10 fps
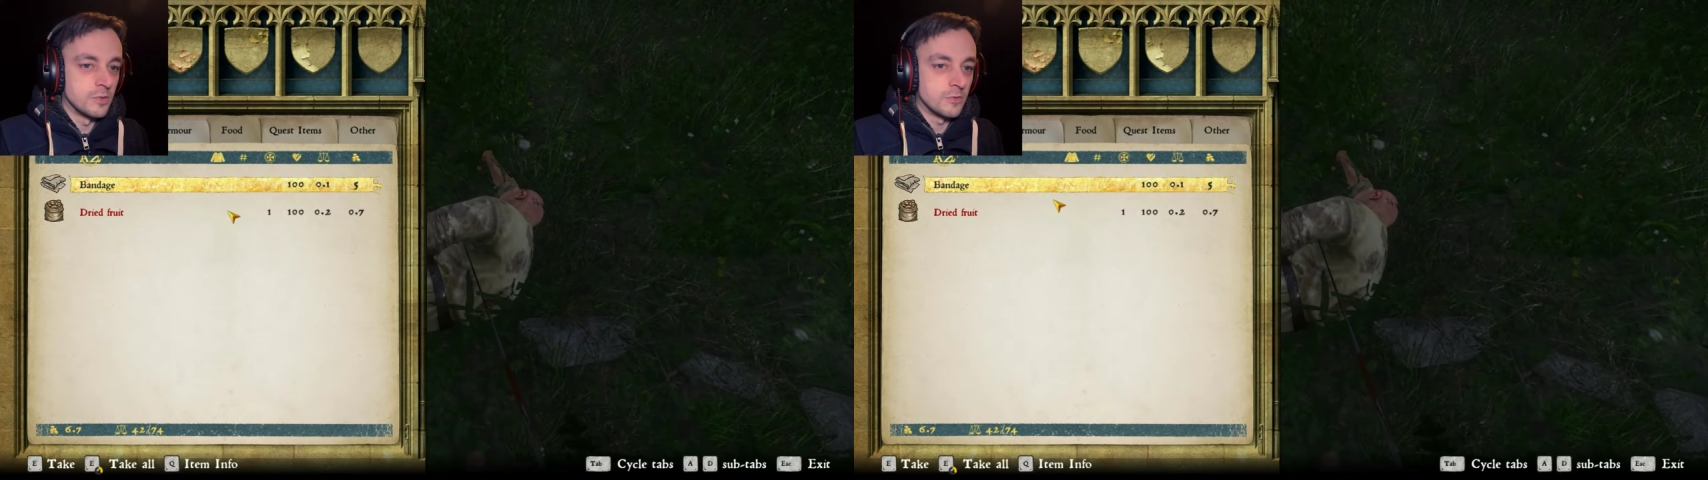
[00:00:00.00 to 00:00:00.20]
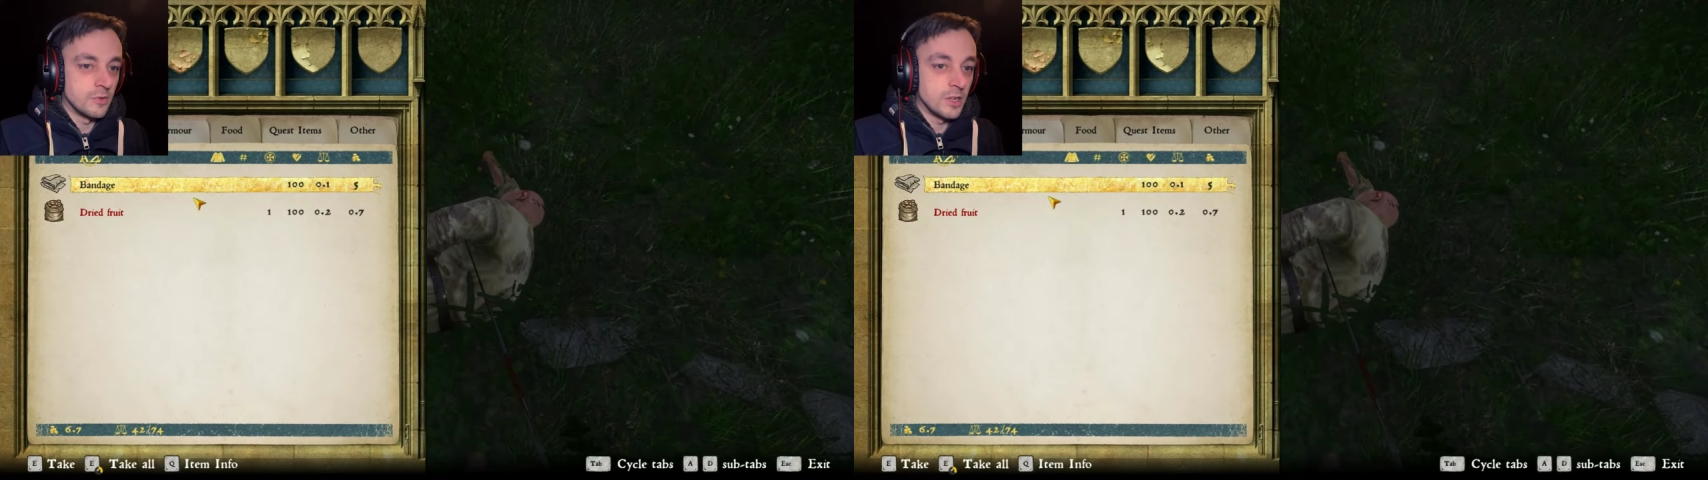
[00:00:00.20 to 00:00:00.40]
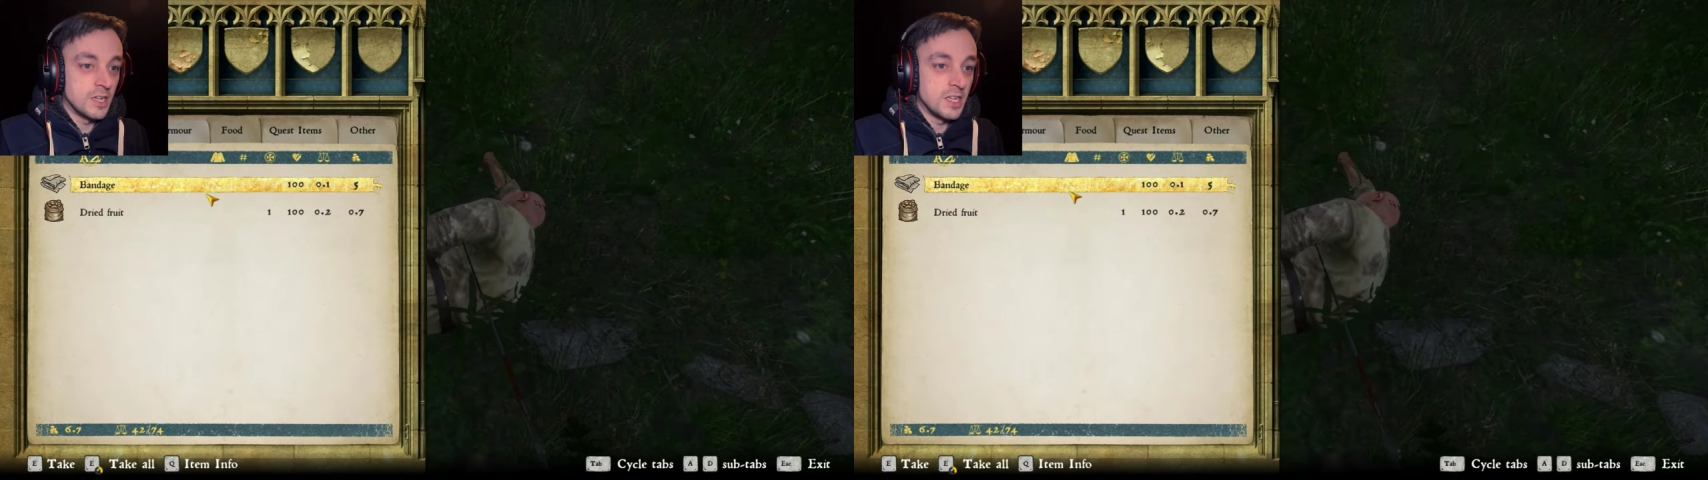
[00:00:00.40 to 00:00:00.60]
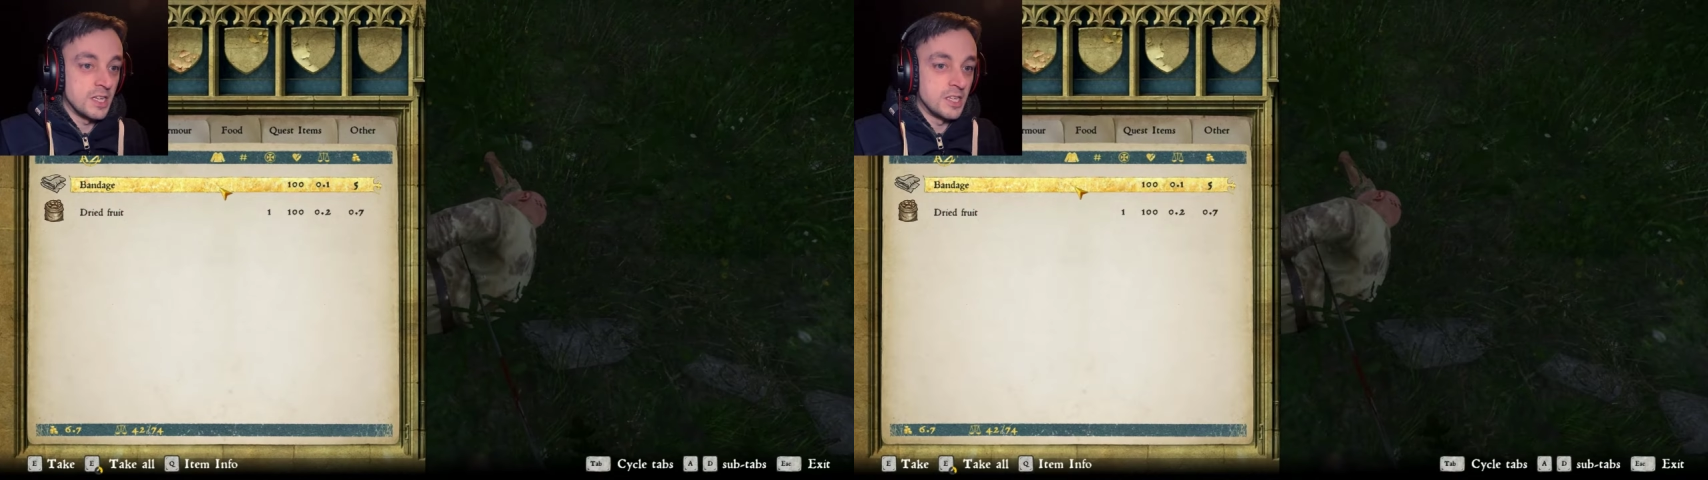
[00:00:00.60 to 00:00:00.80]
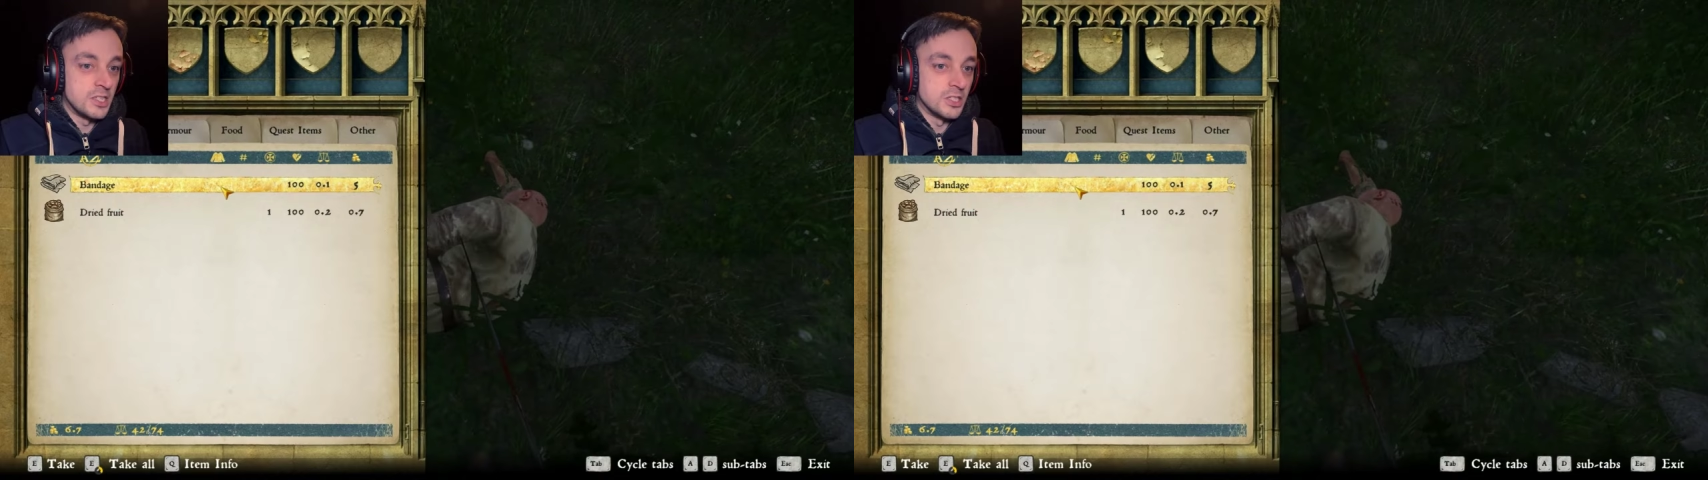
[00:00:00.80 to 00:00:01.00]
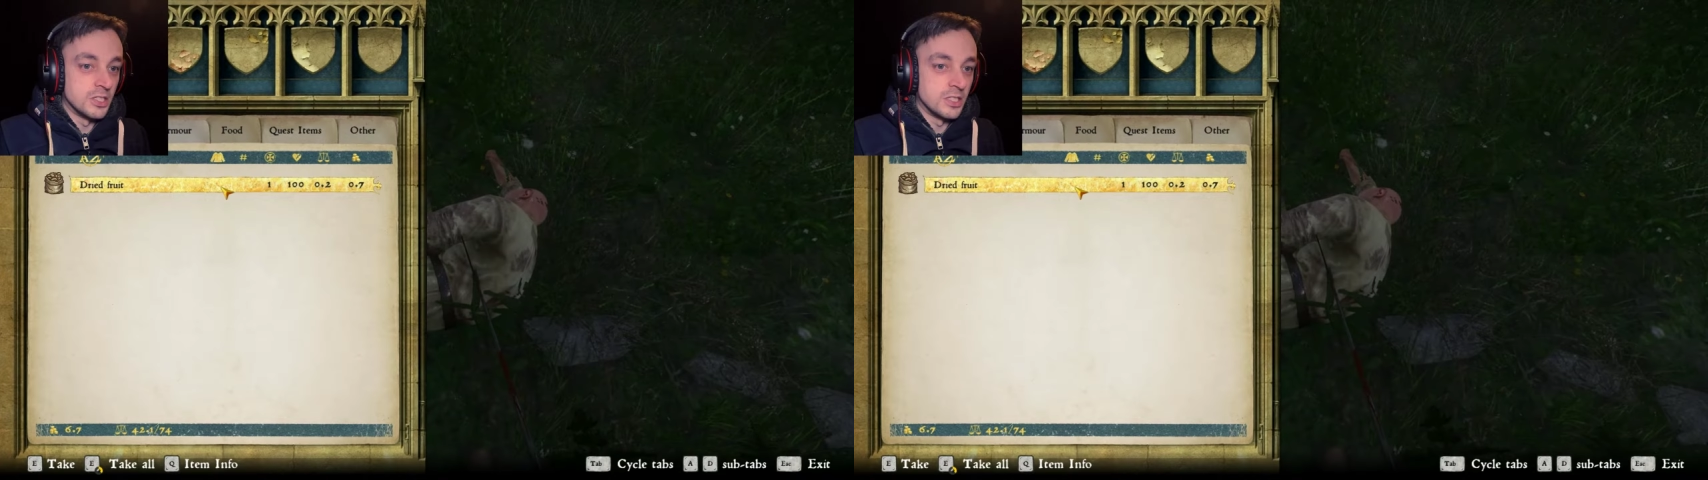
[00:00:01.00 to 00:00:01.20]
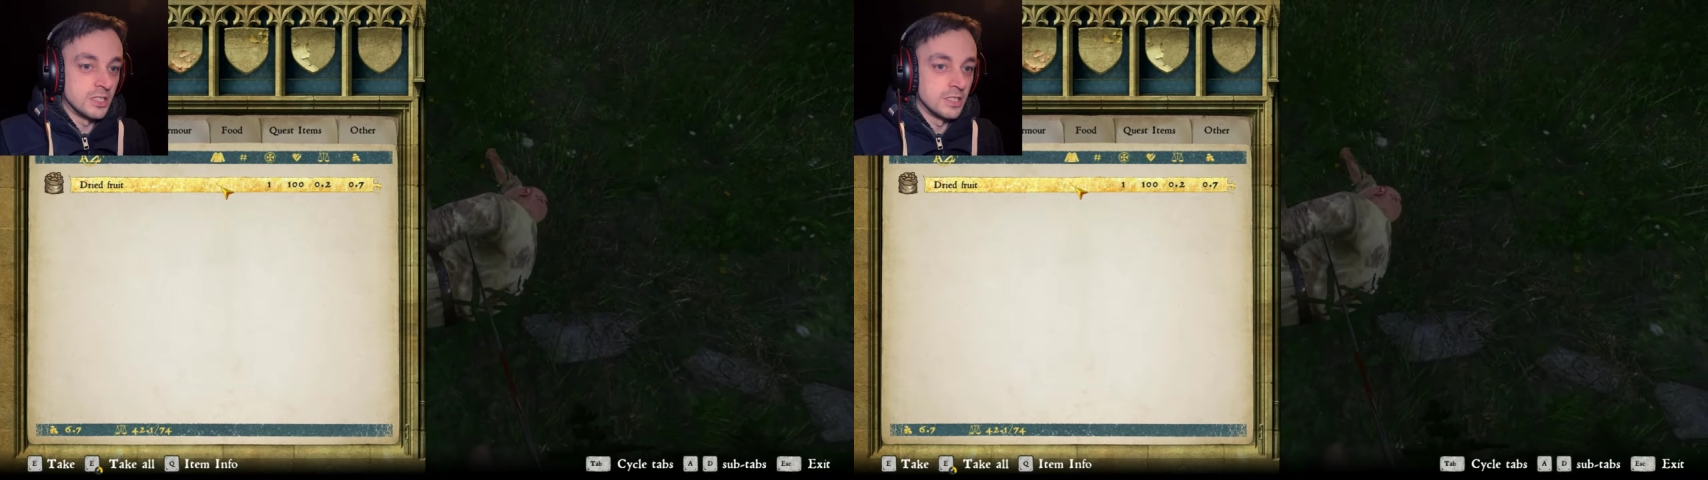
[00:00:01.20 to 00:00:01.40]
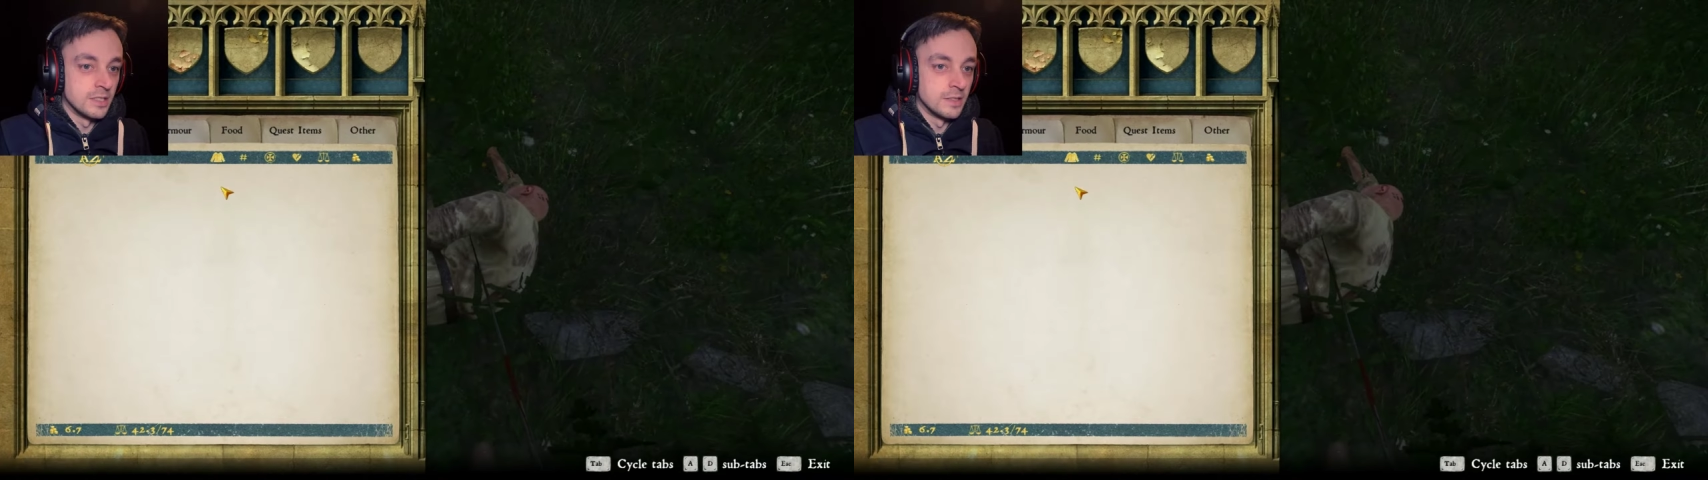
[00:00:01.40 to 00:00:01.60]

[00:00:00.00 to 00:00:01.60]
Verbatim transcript: for ages.